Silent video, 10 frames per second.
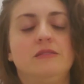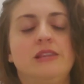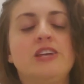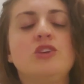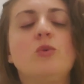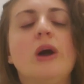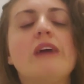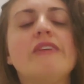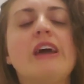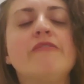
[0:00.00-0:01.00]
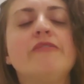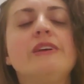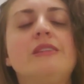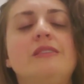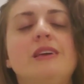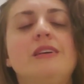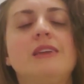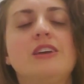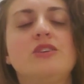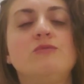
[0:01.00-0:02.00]
that you have everything
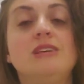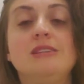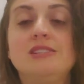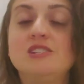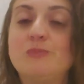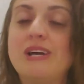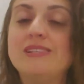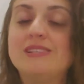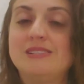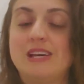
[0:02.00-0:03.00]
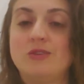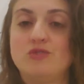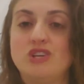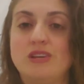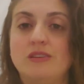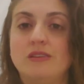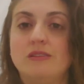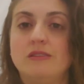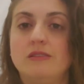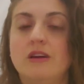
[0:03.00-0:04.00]
that you need. This is Pisces energy.
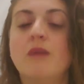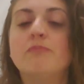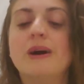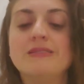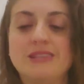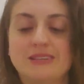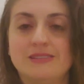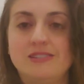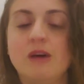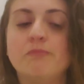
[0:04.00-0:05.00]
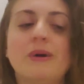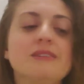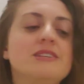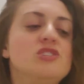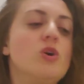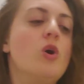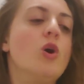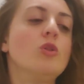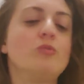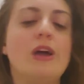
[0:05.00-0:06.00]
Abundance, abundance
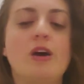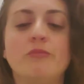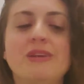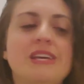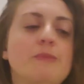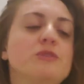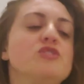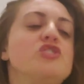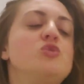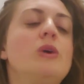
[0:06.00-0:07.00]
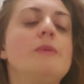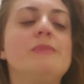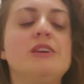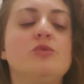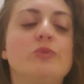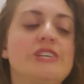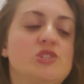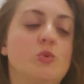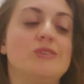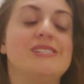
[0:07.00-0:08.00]
all around, being able to swim in
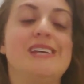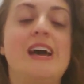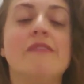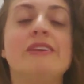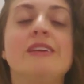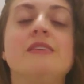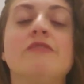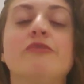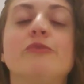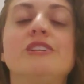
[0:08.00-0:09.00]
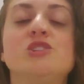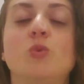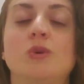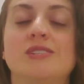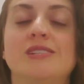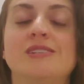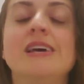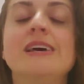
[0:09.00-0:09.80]
resources, having enough resources